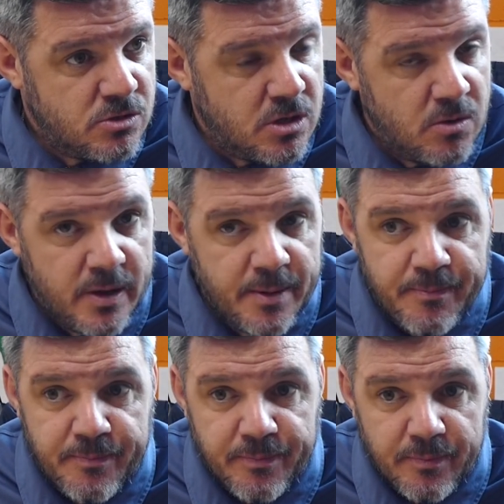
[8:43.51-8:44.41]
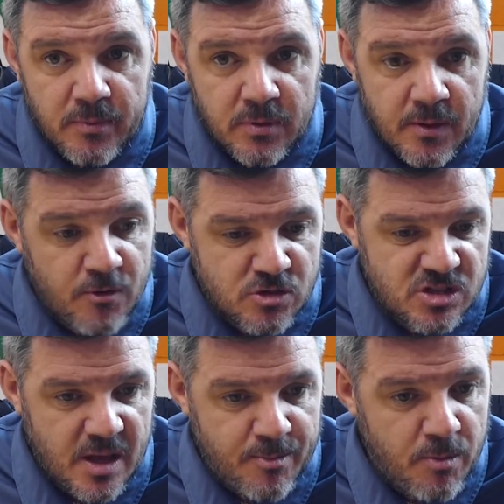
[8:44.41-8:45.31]
So they've got to
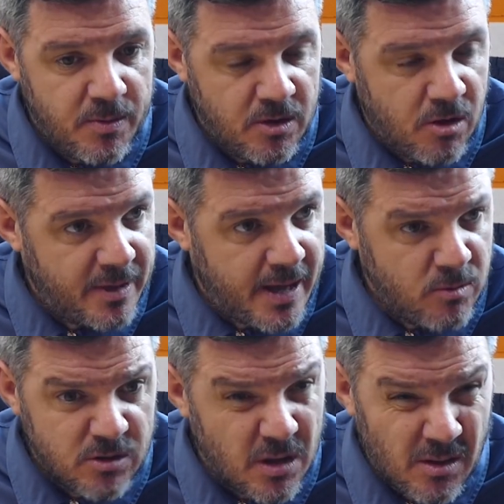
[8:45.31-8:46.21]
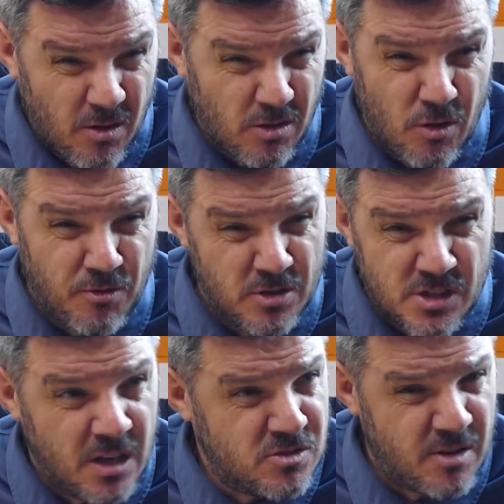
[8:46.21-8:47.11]
step up and they've got to be counted, and they've got to do it for
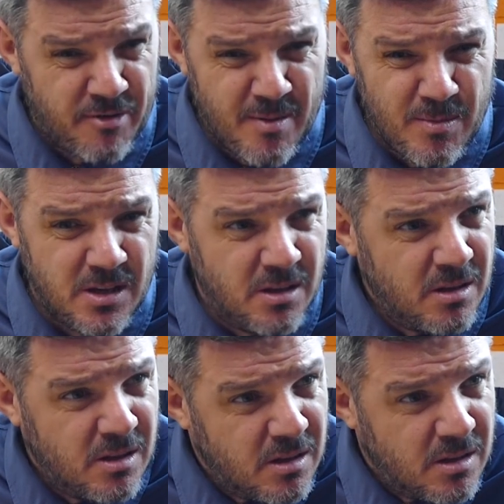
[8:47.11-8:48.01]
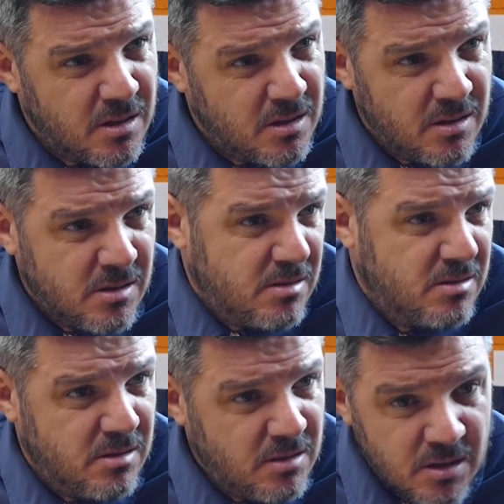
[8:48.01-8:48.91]
themselves and their family,
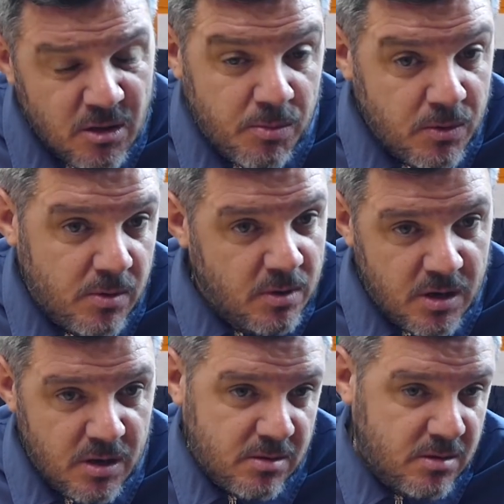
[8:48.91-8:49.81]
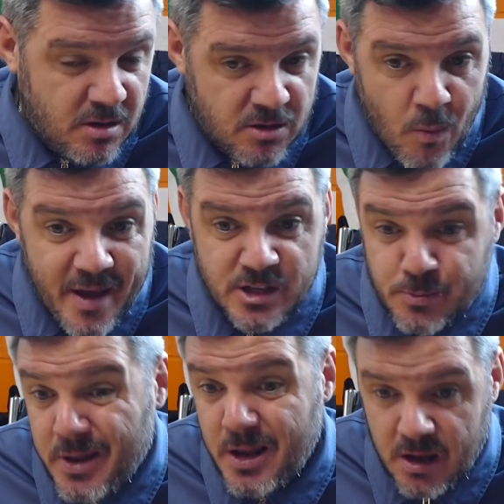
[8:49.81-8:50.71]
you know. But the way it's
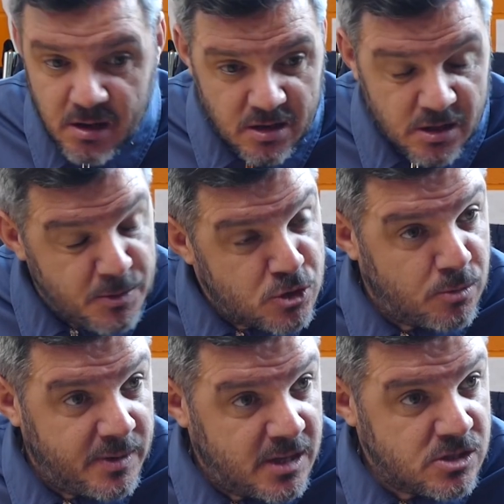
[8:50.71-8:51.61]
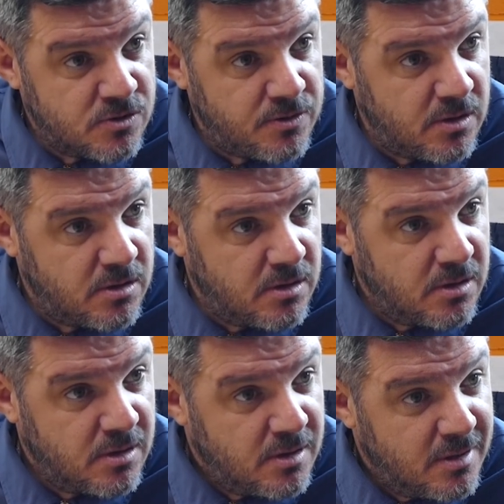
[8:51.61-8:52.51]
been here, it'll be someone else's fault,
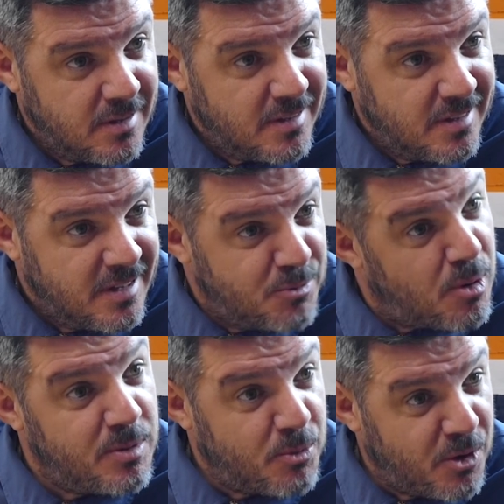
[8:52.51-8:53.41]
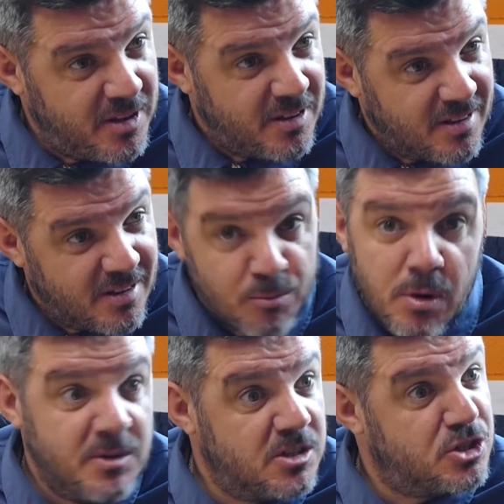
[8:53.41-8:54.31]
probably mine,
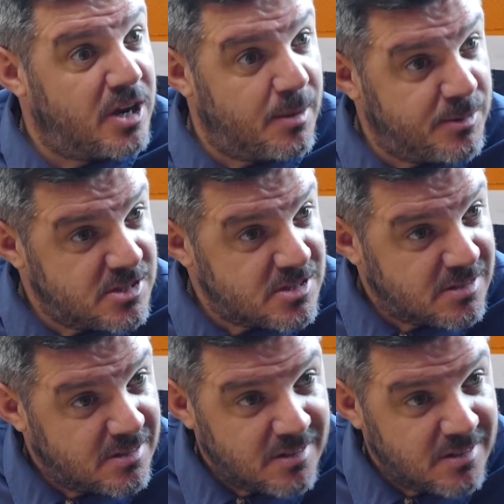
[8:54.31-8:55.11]
probably the chairman's.